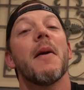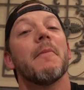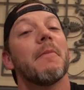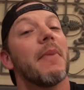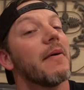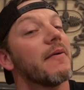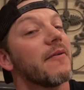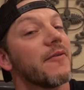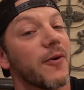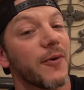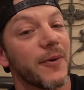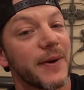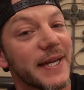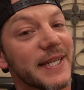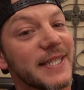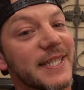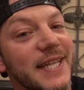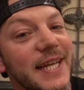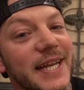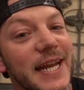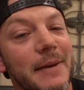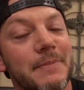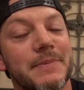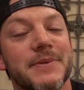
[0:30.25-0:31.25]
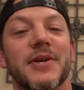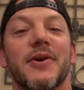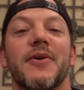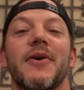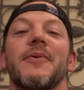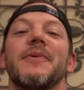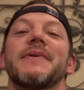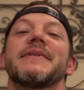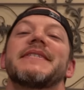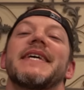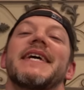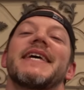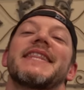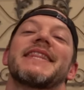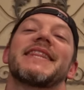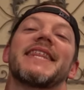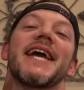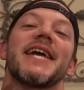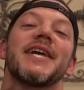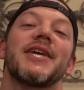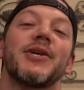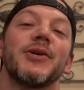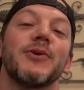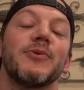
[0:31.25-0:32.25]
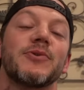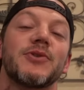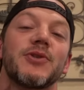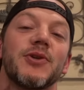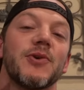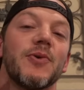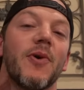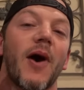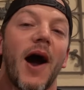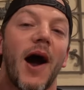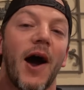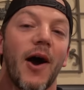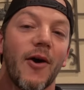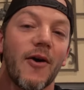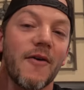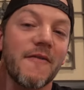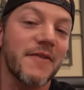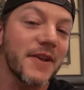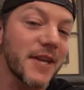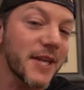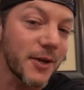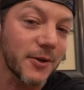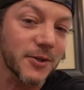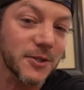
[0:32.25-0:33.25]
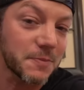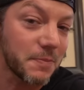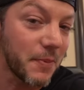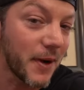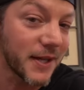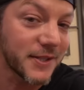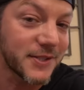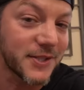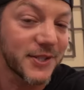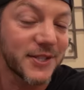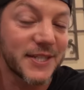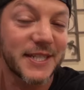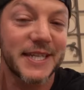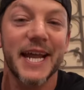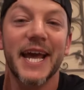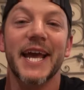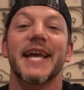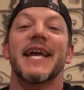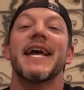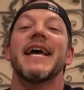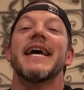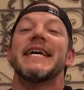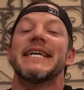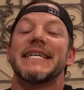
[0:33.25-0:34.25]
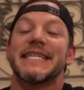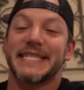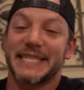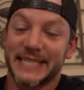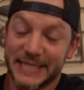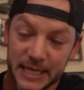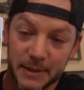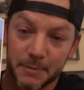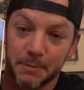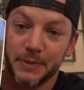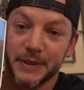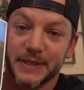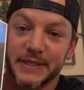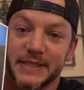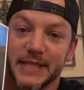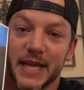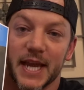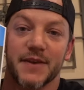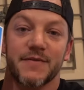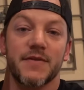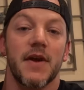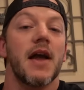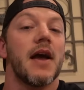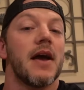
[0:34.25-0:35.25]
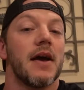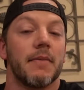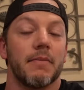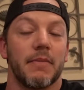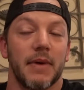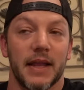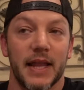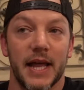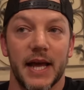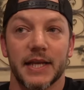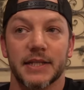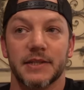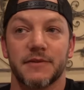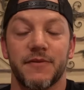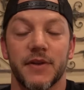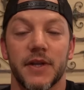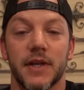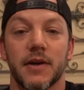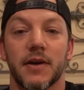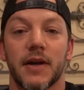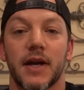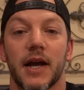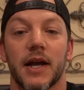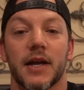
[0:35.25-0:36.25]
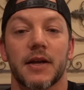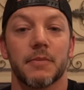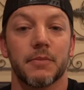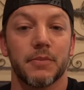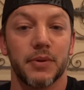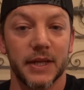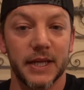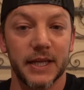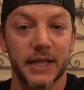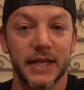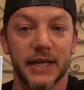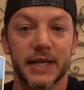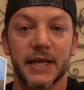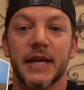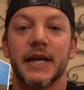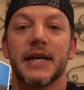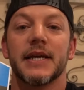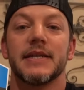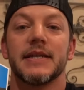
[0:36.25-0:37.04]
But before we get to that episode, I want to say thank you to our video sponsor today, Simply Safe. My last video got completely